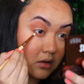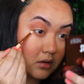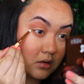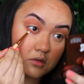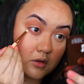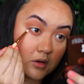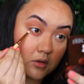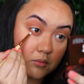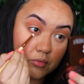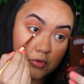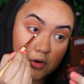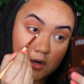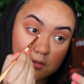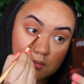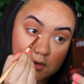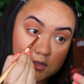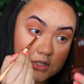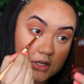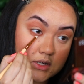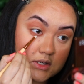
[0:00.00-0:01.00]
So I'm pretty
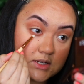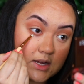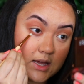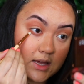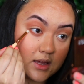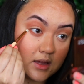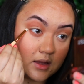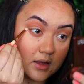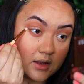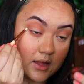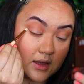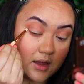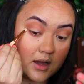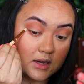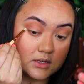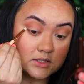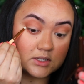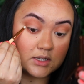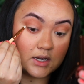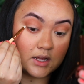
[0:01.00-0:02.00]
much like taking it like
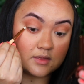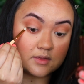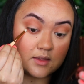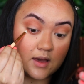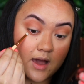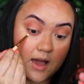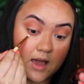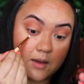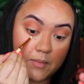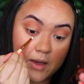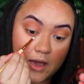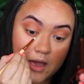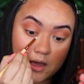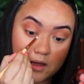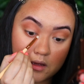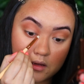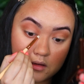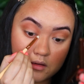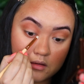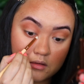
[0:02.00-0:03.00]
underneath the eye
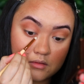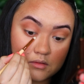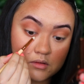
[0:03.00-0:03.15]
bag.